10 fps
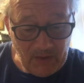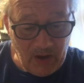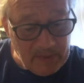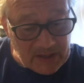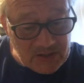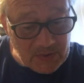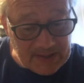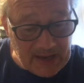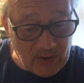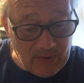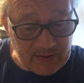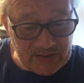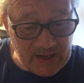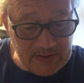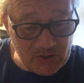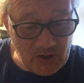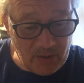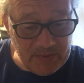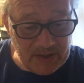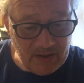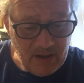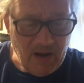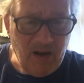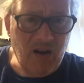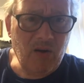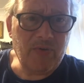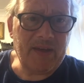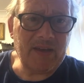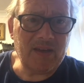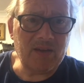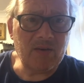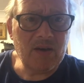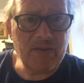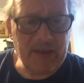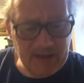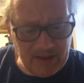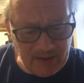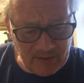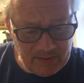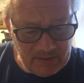I'll meet you in an hour outside the shop then. Oh, thank you. Thank you.